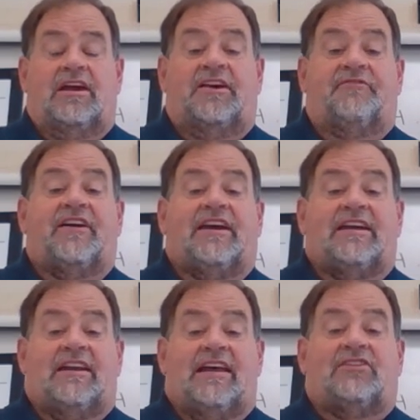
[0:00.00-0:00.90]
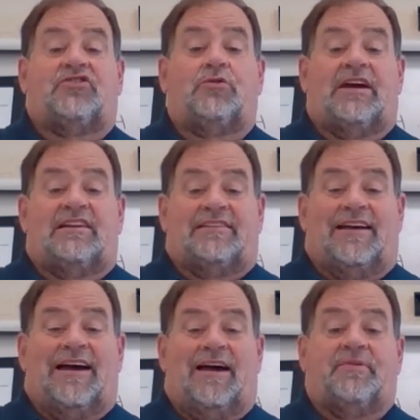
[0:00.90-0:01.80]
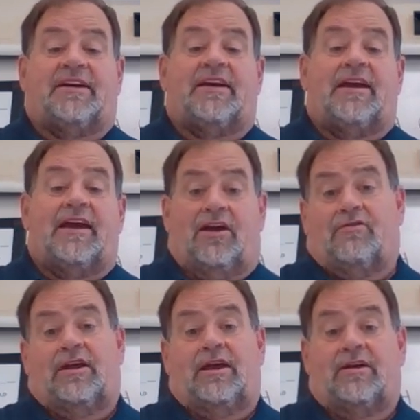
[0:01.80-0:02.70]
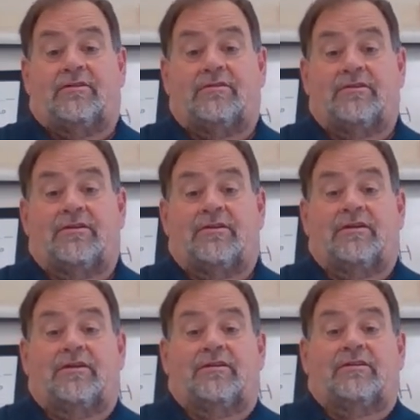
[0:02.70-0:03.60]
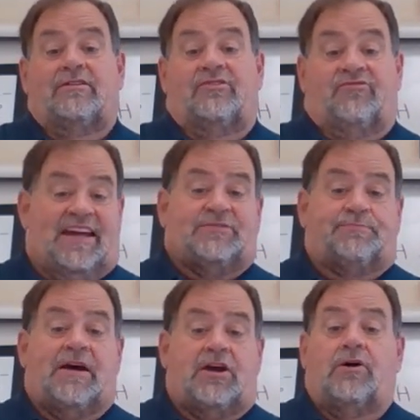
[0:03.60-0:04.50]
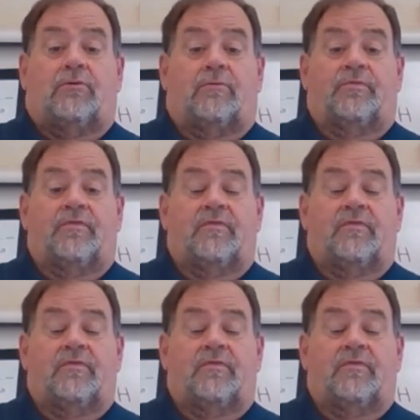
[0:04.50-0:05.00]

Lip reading: if it connects to a topic area, that's my goal.